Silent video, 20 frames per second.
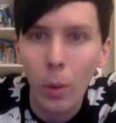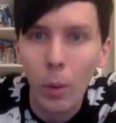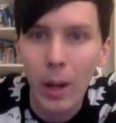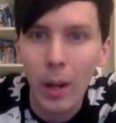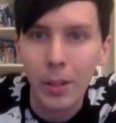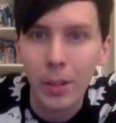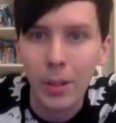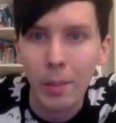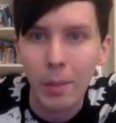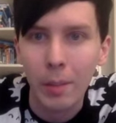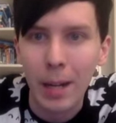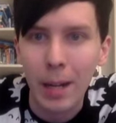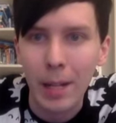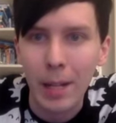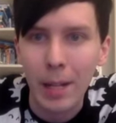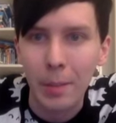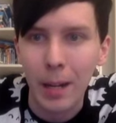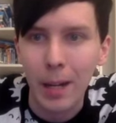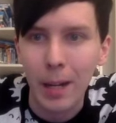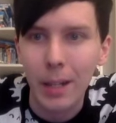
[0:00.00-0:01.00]
done, Mad
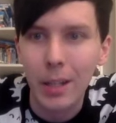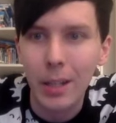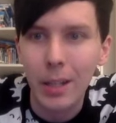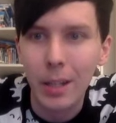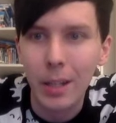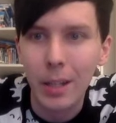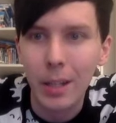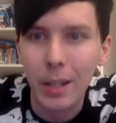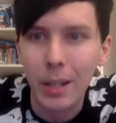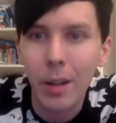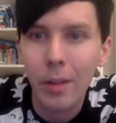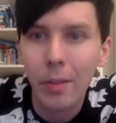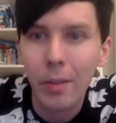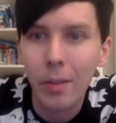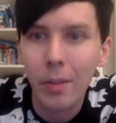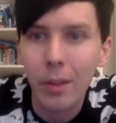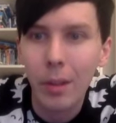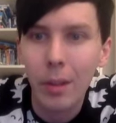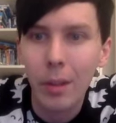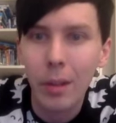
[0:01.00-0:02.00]
Max.
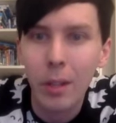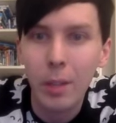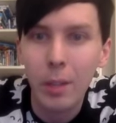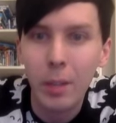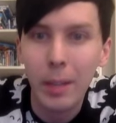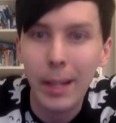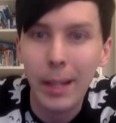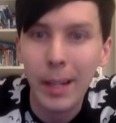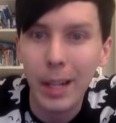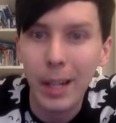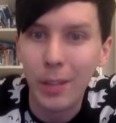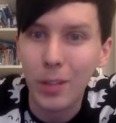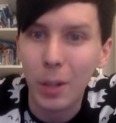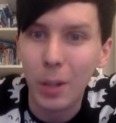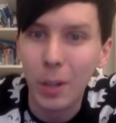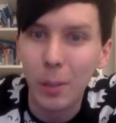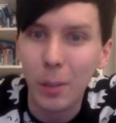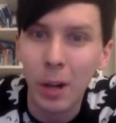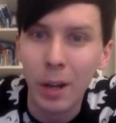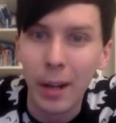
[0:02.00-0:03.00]
Speaking of Tom
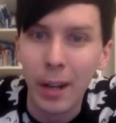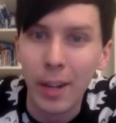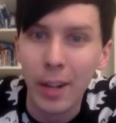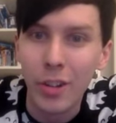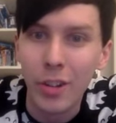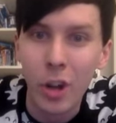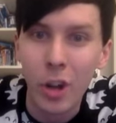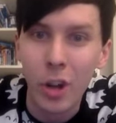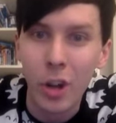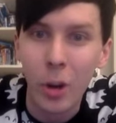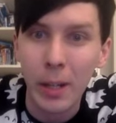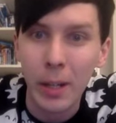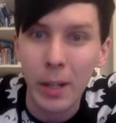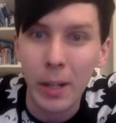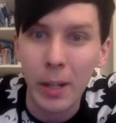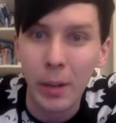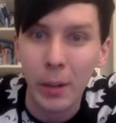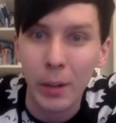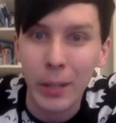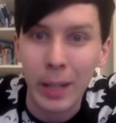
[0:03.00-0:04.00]
Hardy, I had no idea
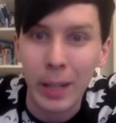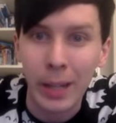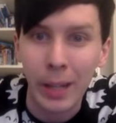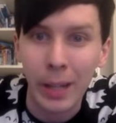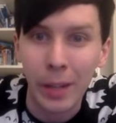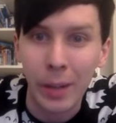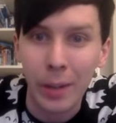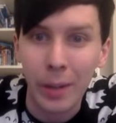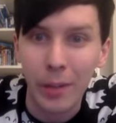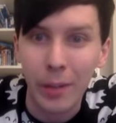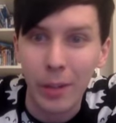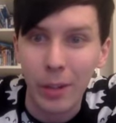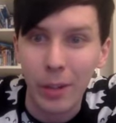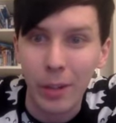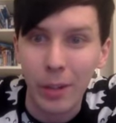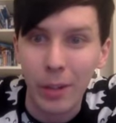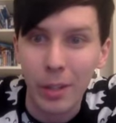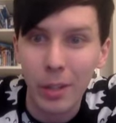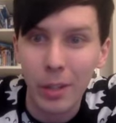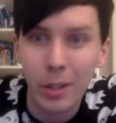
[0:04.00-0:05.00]
what he was saying in The
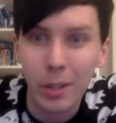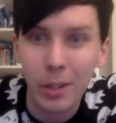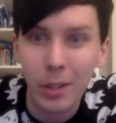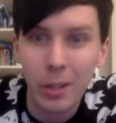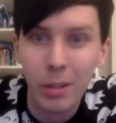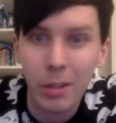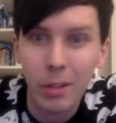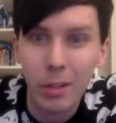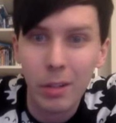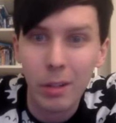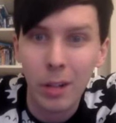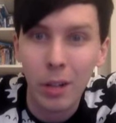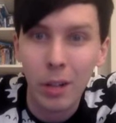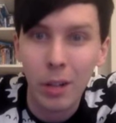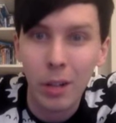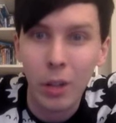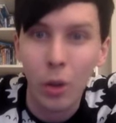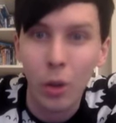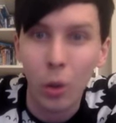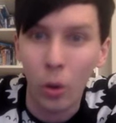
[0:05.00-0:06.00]
Revenant at
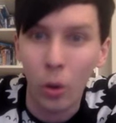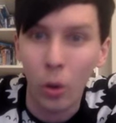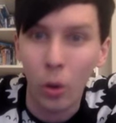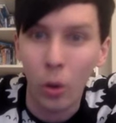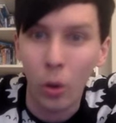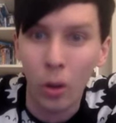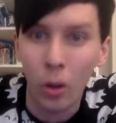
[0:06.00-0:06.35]
all.